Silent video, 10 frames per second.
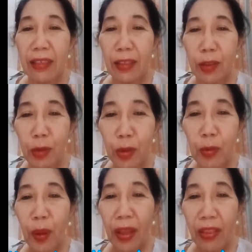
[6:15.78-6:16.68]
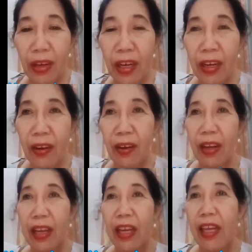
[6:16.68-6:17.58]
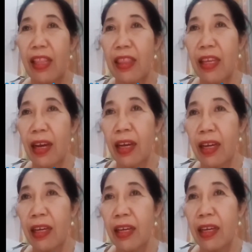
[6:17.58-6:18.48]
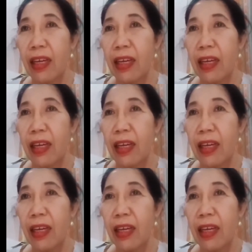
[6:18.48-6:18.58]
good weather, the